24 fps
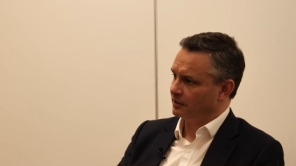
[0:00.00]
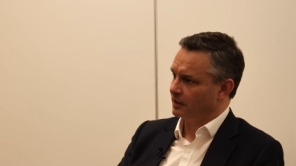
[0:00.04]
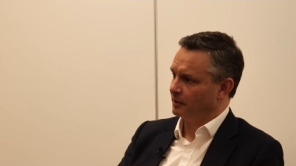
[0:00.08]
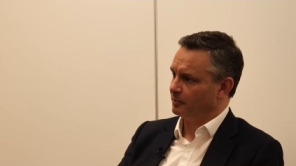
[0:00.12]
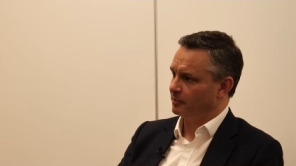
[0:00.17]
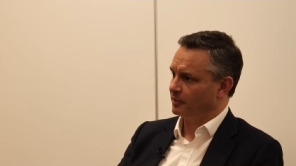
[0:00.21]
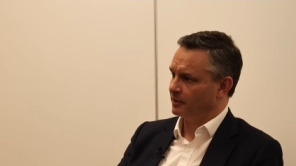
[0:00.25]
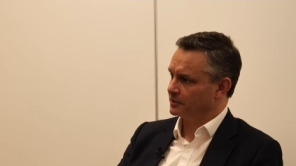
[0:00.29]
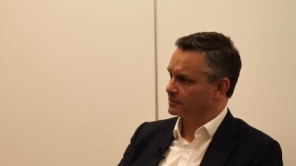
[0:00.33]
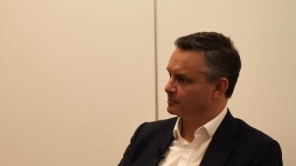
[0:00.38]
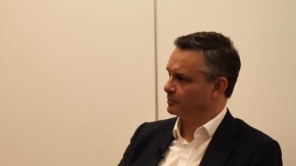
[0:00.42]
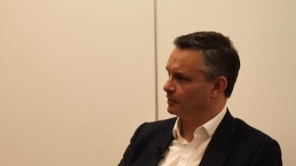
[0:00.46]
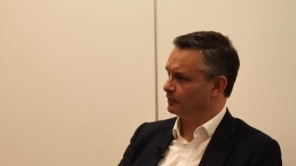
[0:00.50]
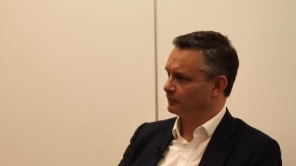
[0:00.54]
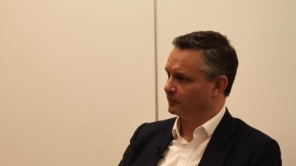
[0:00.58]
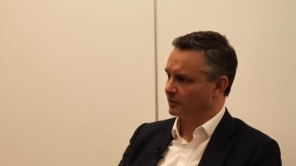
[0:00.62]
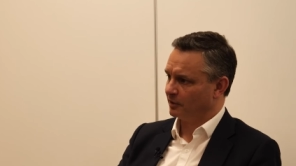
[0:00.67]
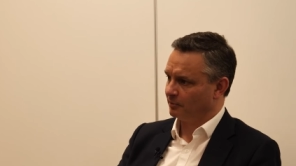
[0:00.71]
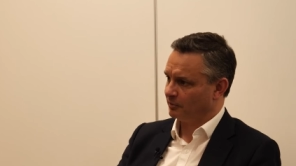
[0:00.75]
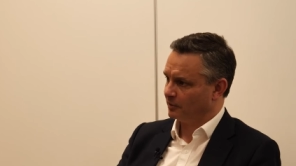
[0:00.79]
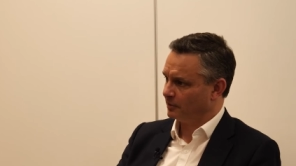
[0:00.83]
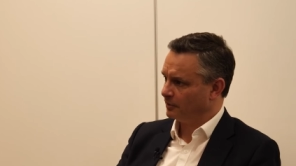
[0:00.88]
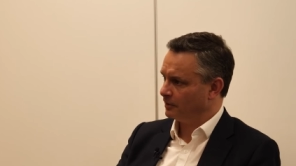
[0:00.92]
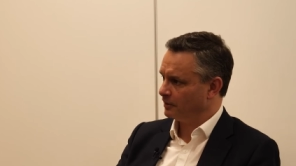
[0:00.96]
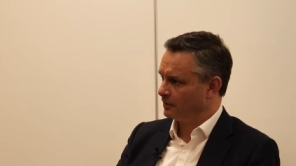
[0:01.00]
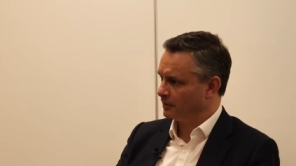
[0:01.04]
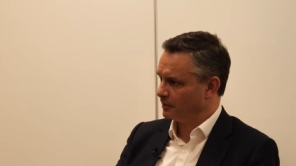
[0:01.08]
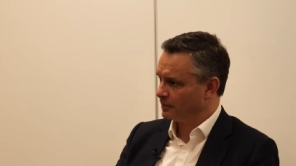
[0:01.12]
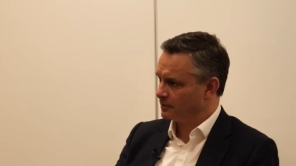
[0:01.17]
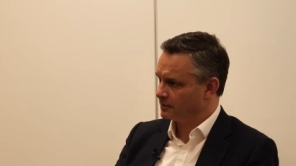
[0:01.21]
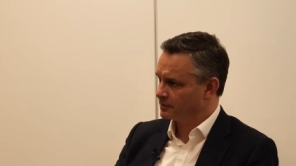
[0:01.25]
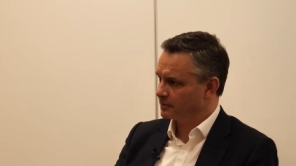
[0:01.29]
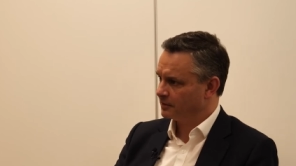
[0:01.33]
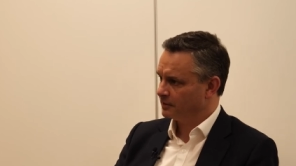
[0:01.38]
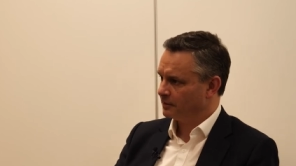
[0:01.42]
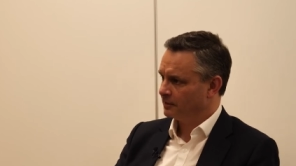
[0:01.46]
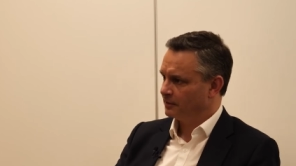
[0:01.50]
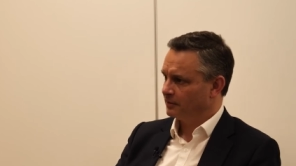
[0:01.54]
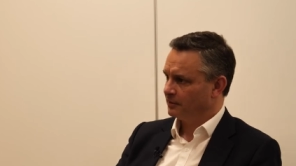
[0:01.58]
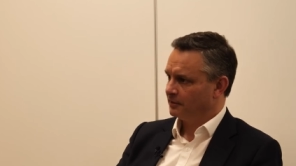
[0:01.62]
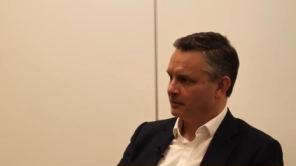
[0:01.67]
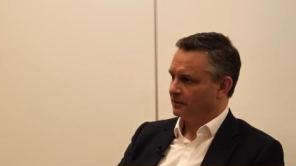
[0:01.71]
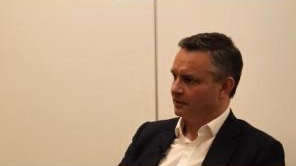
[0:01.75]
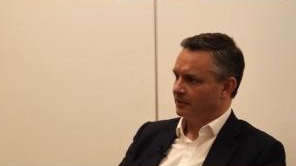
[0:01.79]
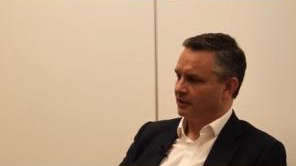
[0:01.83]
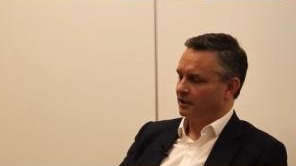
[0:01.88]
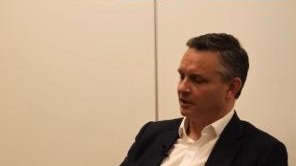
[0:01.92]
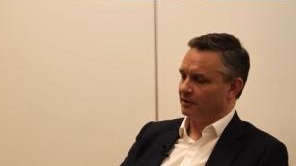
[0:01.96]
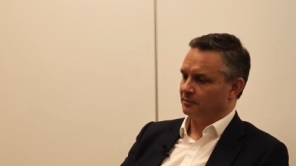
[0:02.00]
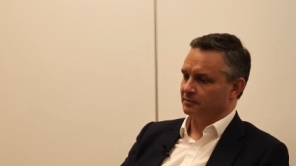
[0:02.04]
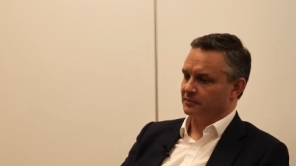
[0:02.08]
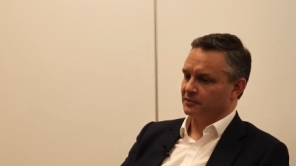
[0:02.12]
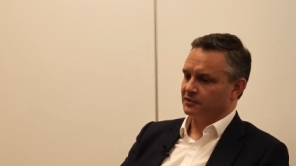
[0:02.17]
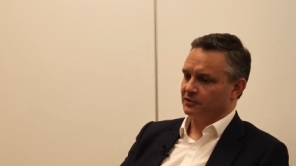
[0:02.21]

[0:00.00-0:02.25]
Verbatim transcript: up as multimillionaires. Um,